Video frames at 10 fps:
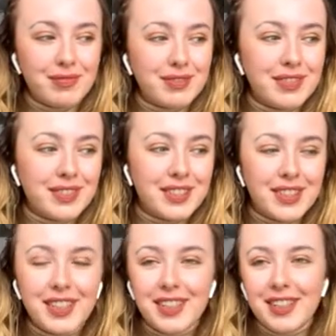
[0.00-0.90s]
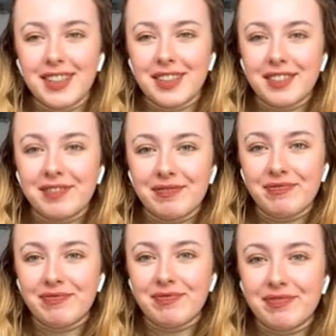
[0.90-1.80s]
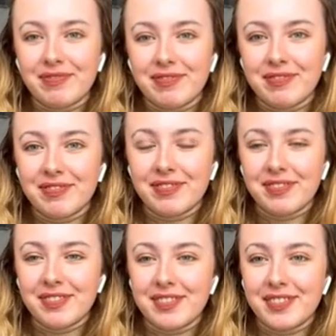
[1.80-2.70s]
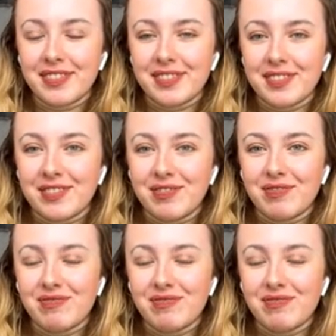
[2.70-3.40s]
No words are spoken by the person on screen.